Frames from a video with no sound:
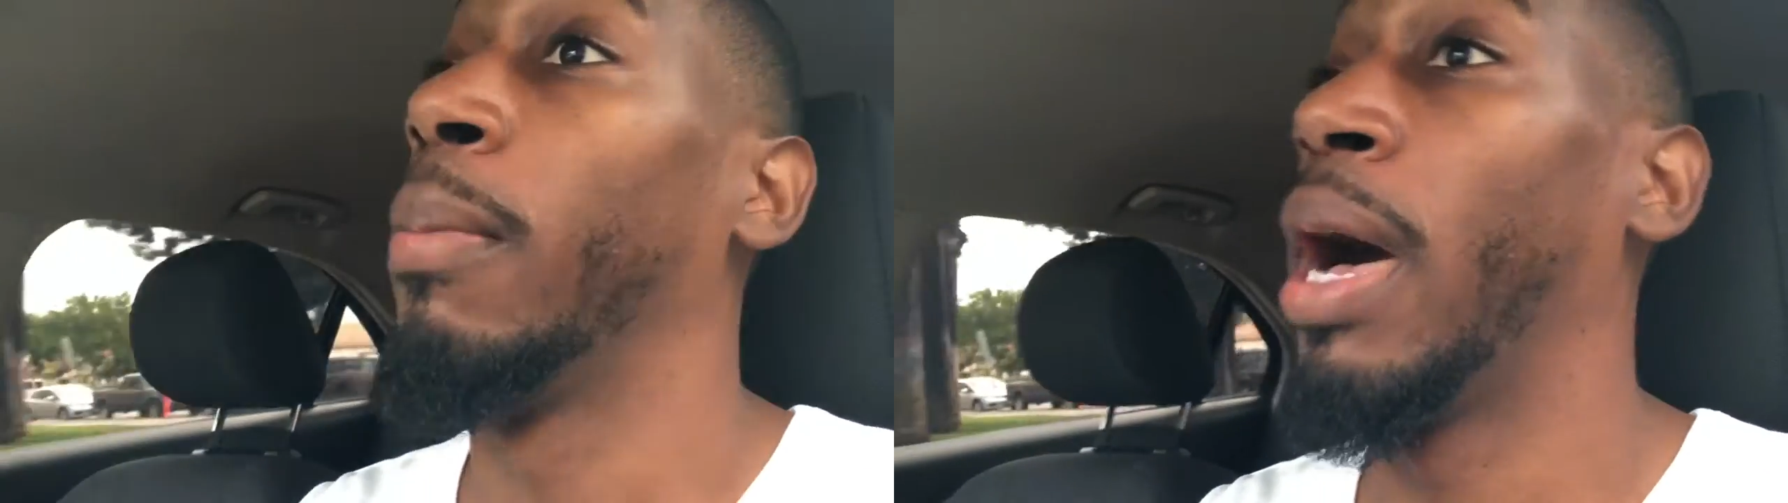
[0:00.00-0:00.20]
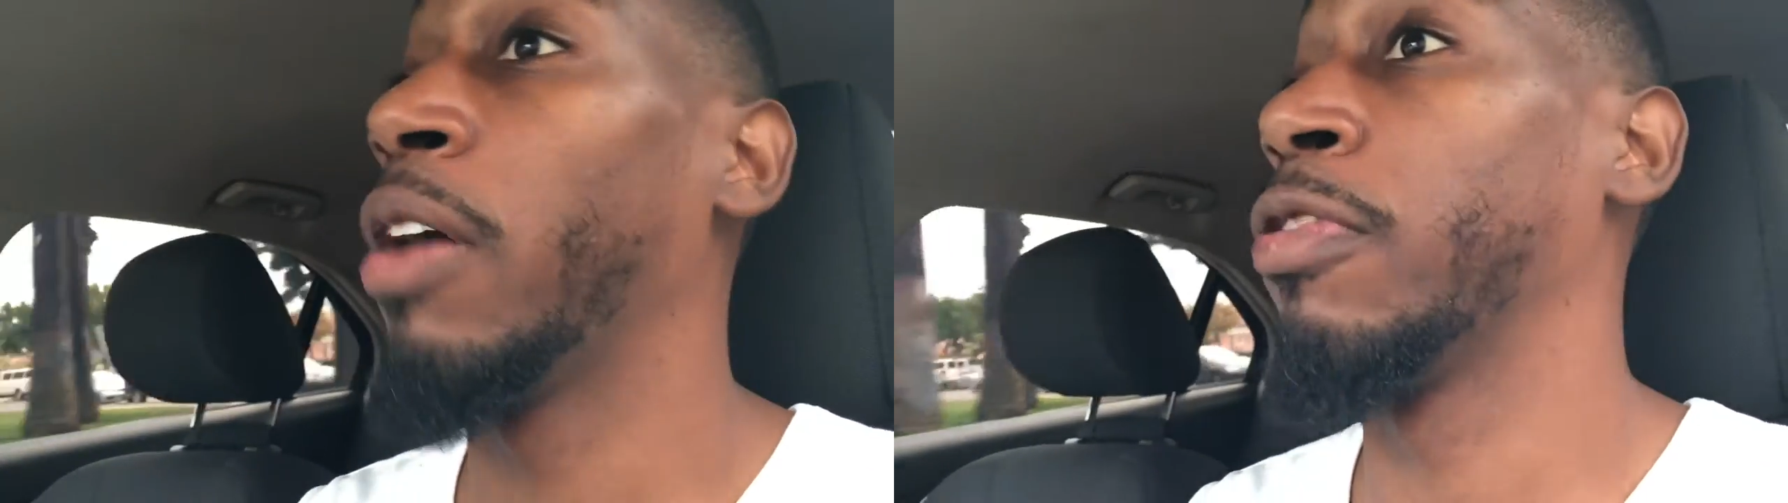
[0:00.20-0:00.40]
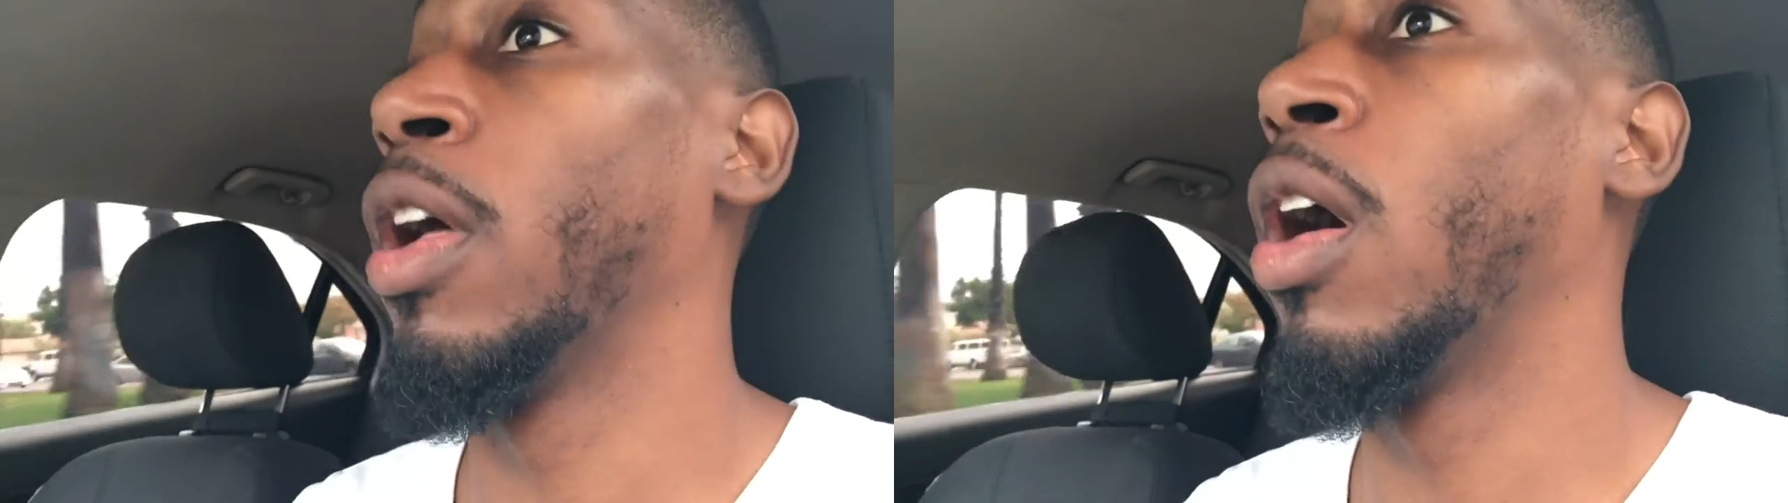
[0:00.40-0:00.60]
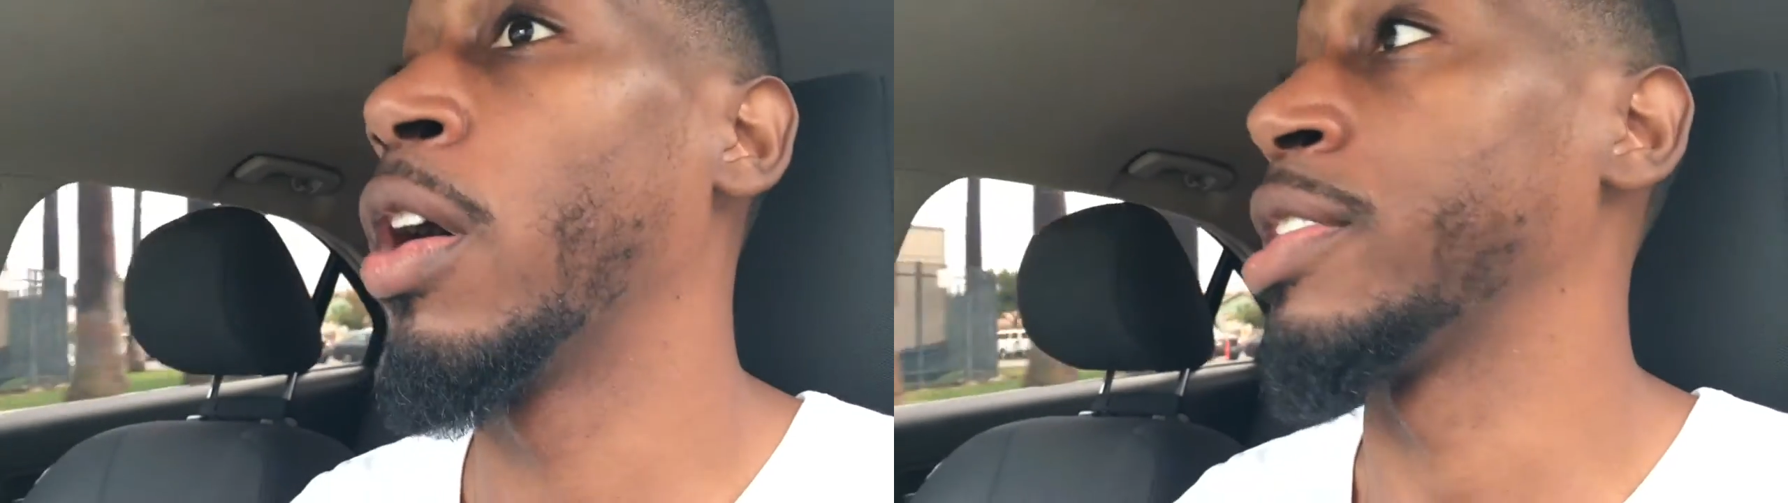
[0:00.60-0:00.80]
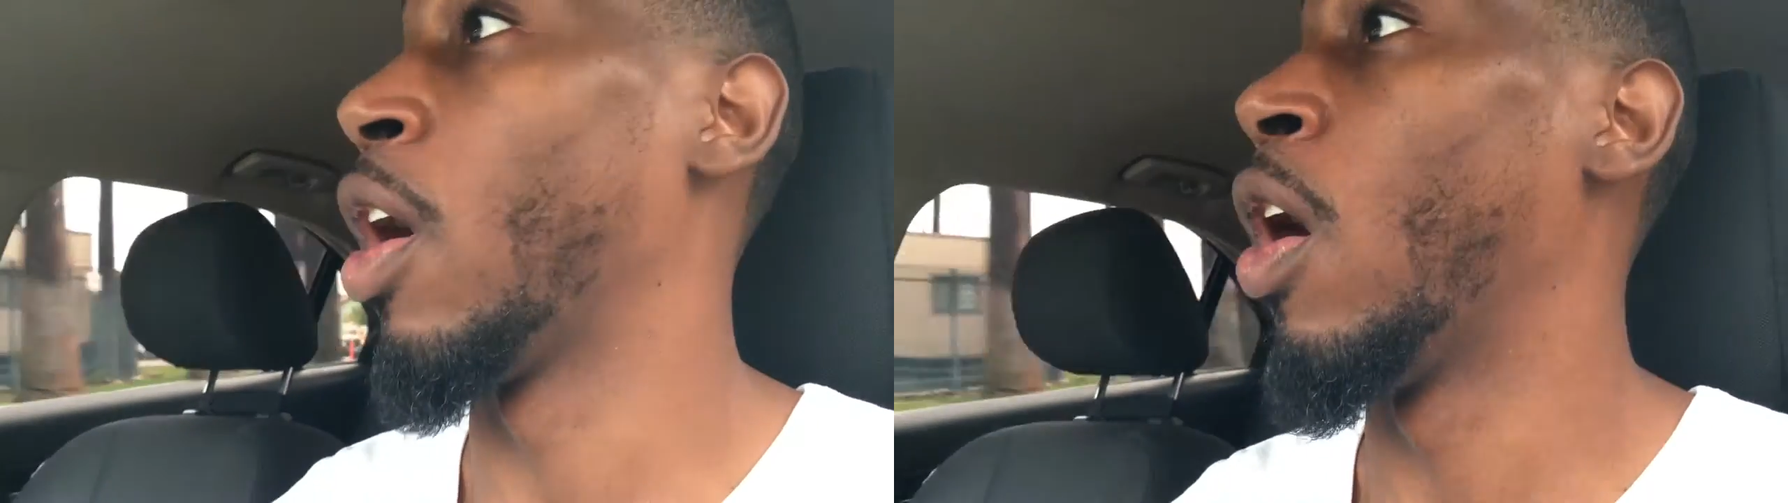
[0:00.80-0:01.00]
my
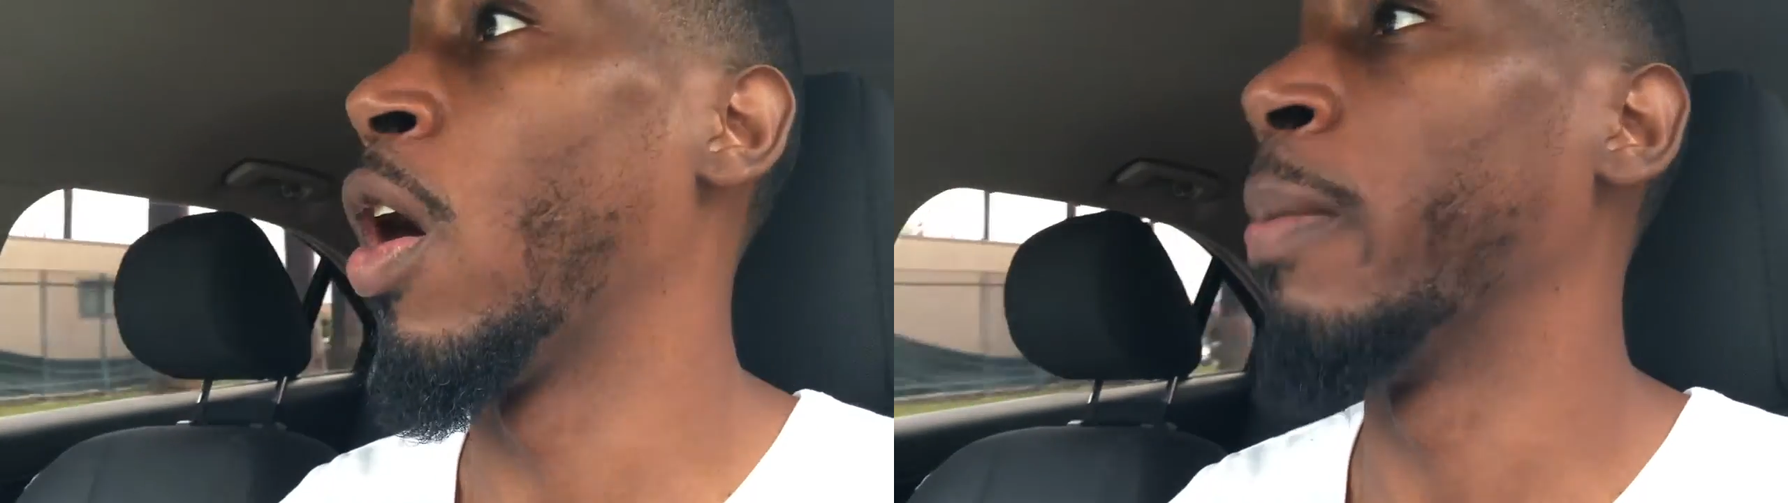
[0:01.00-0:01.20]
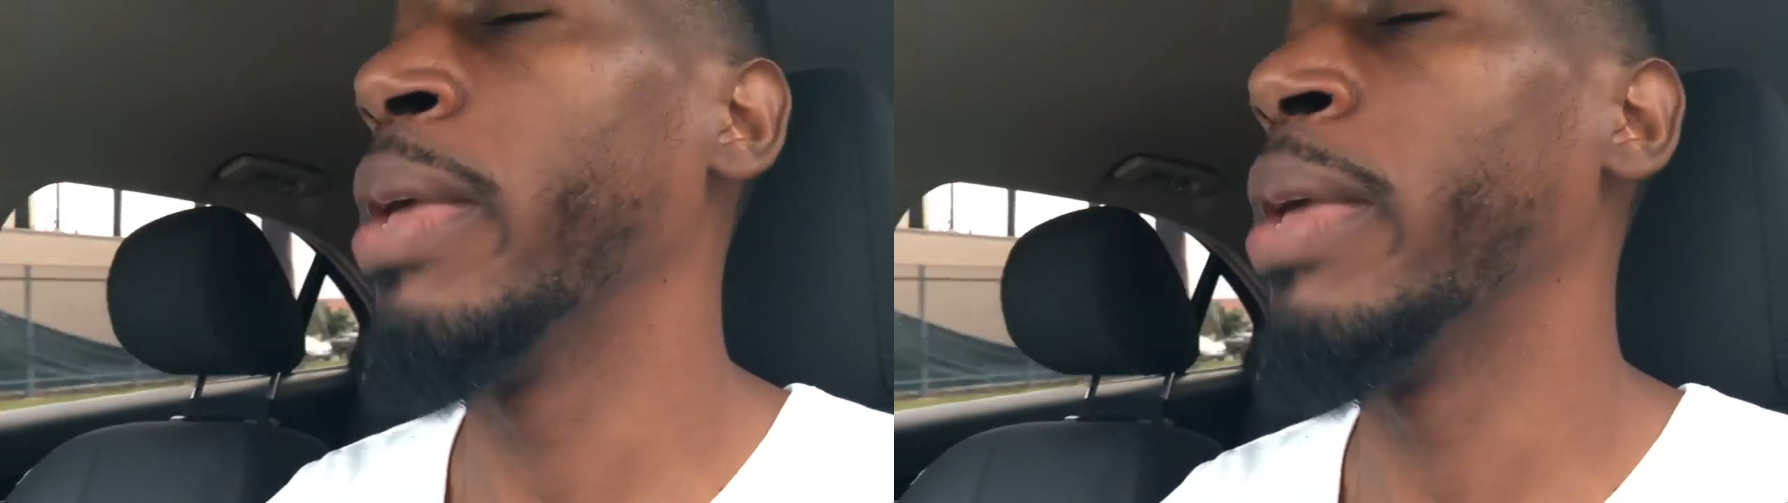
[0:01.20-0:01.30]
vlogs are